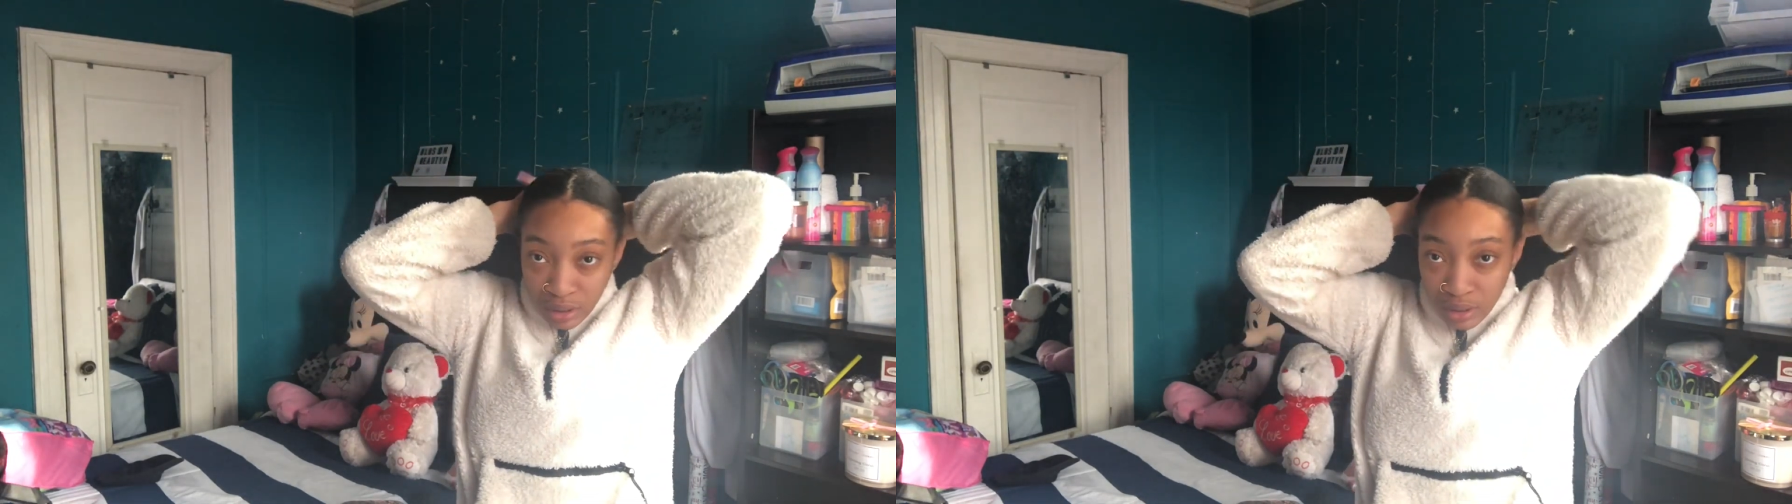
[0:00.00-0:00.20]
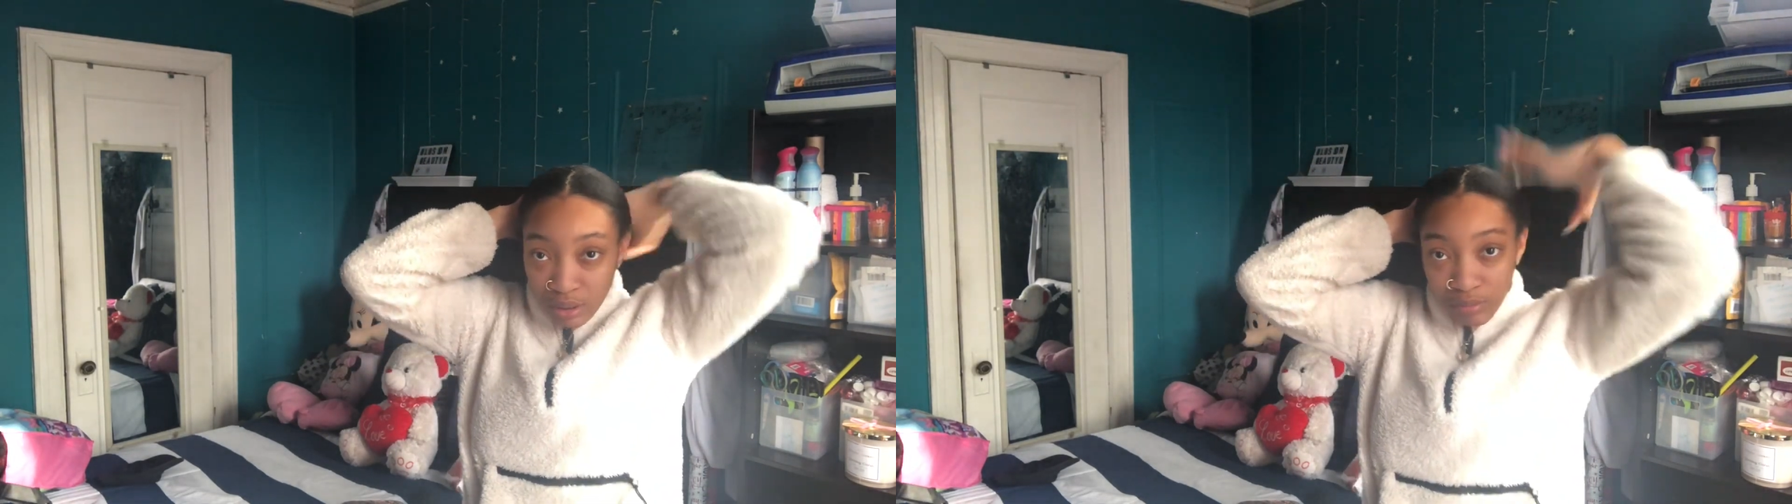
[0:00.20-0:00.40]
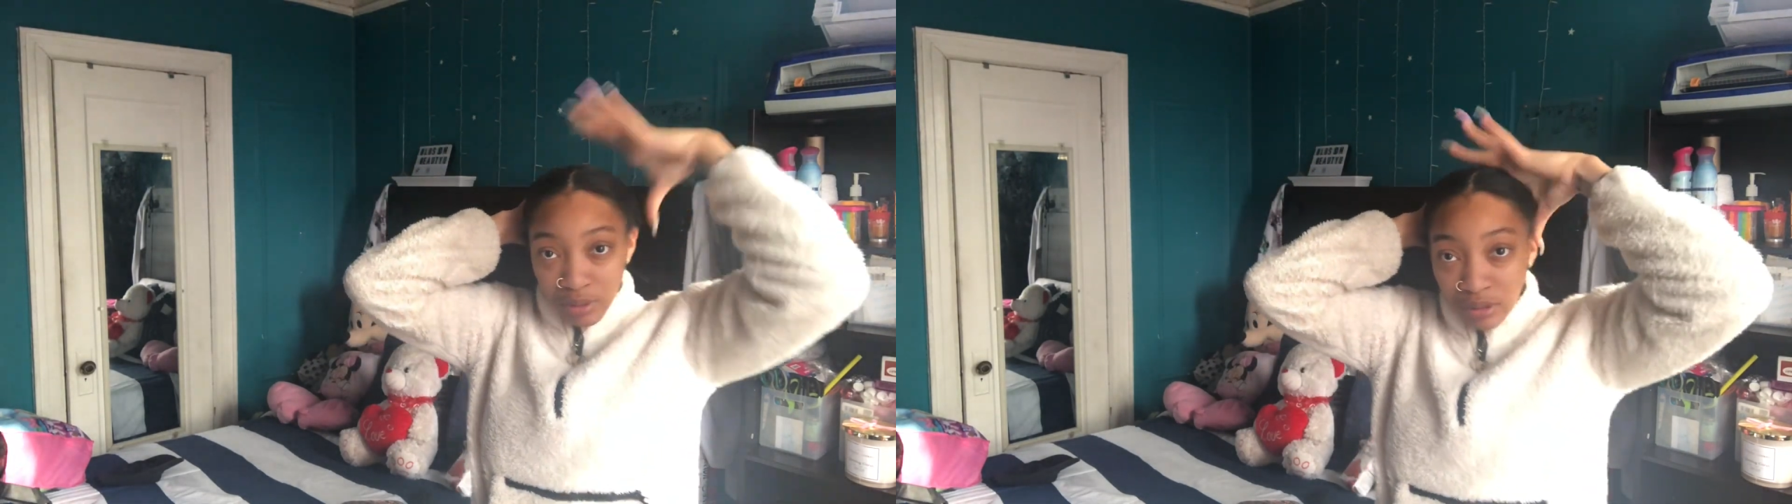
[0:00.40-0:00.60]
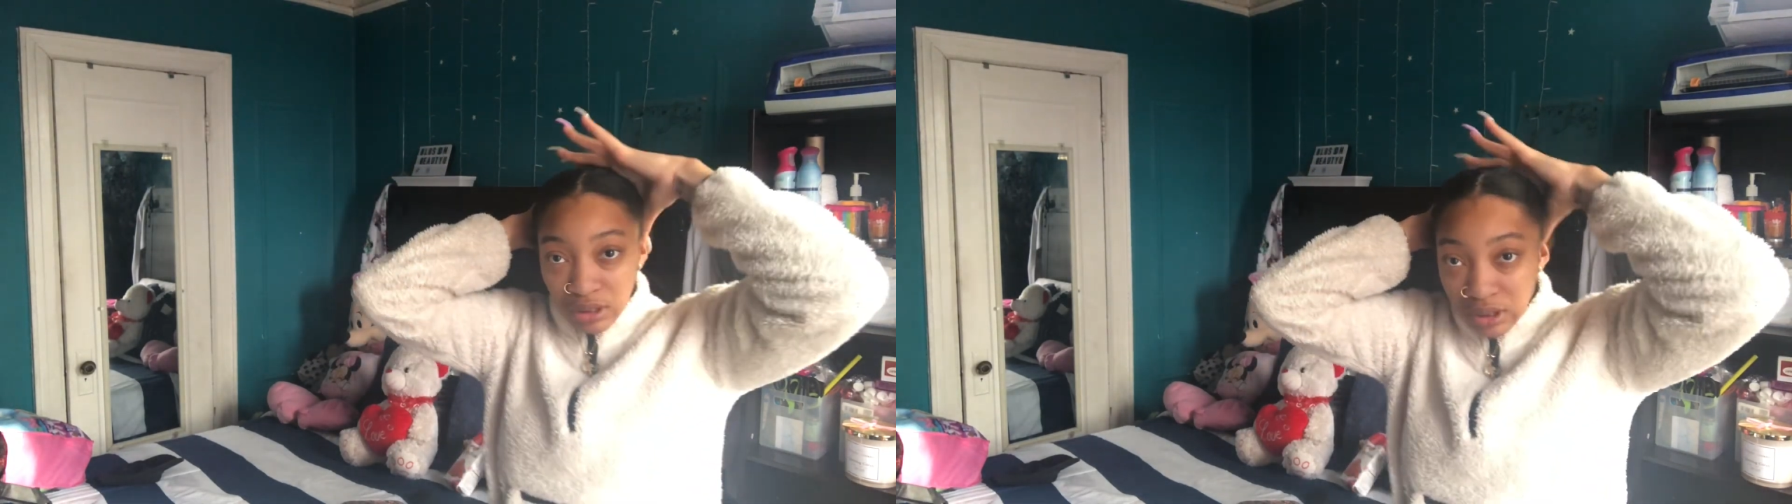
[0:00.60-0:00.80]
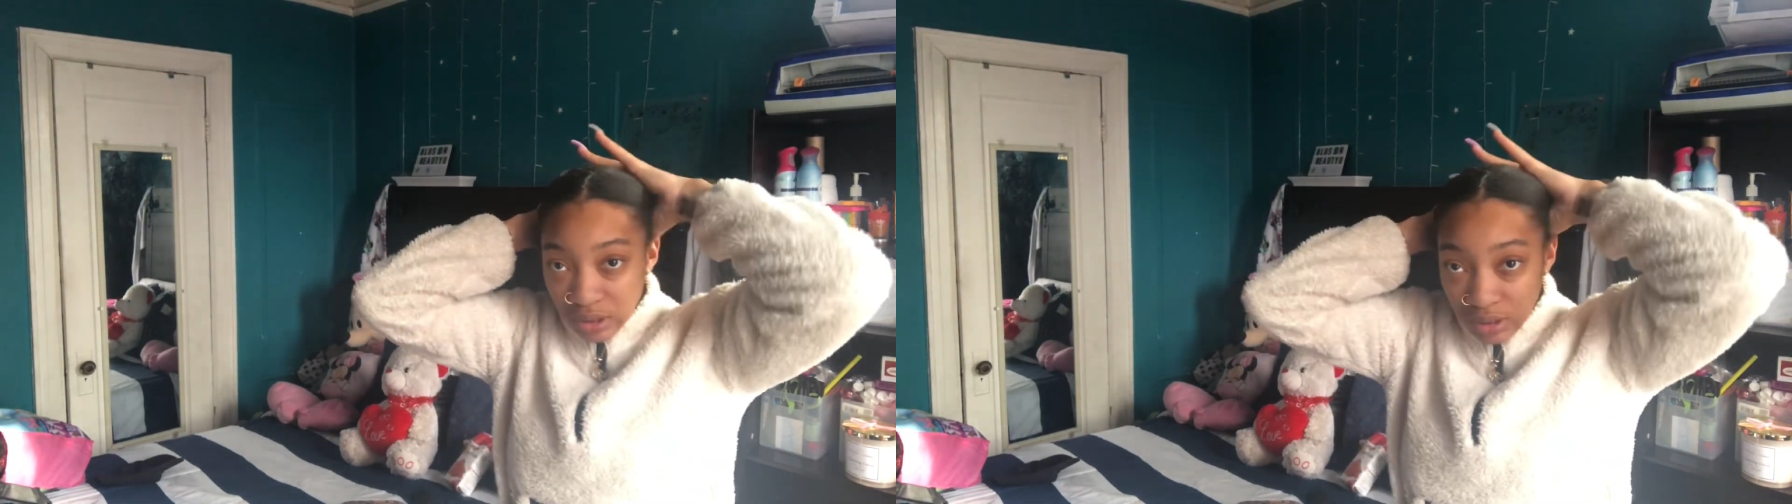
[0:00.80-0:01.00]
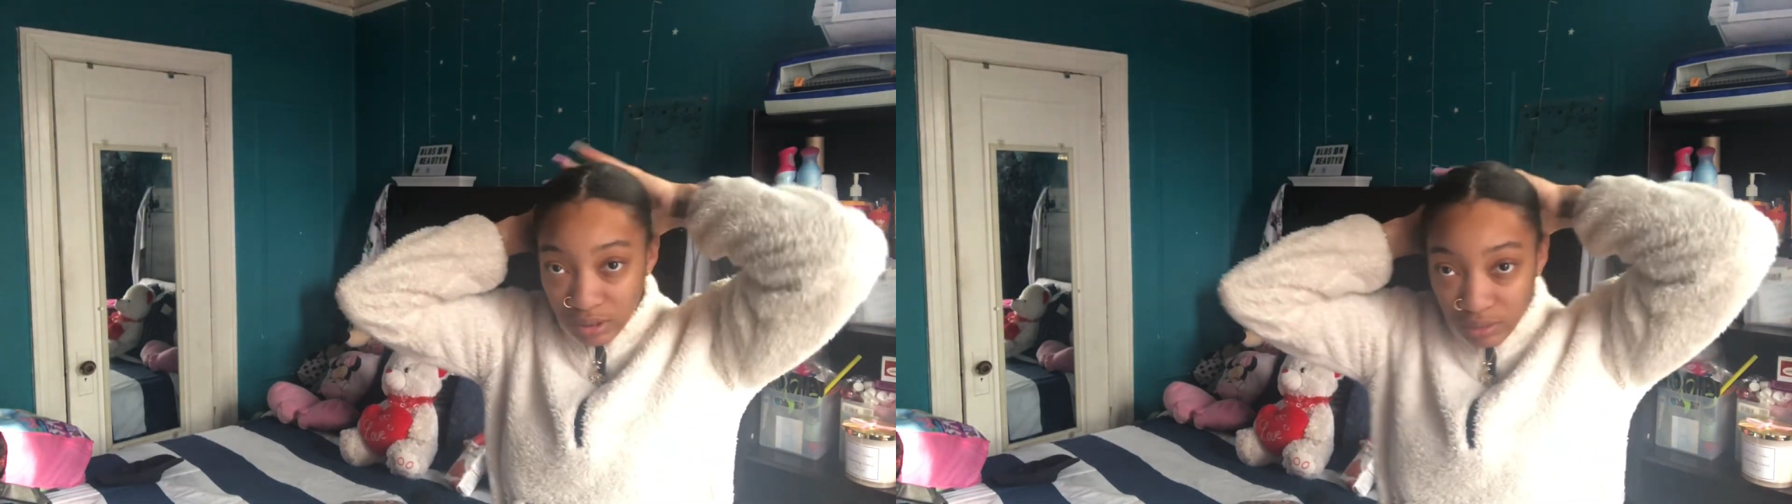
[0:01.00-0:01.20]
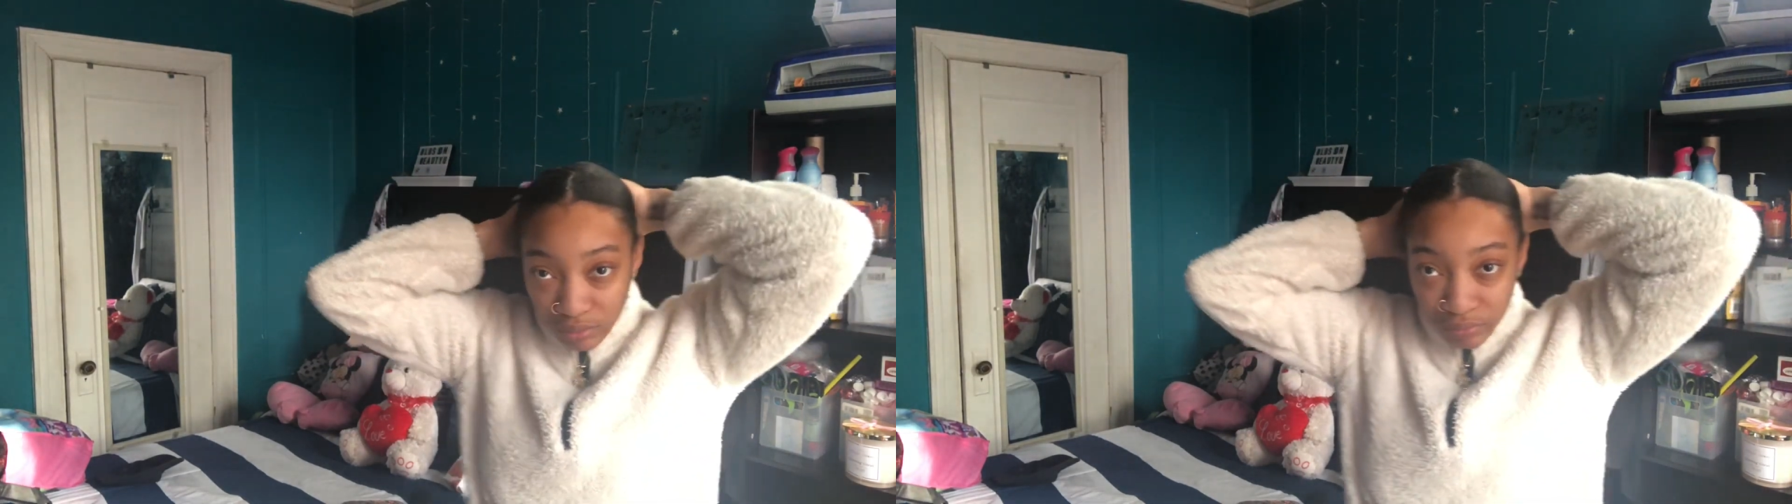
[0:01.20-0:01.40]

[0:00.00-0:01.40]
in a ponytail.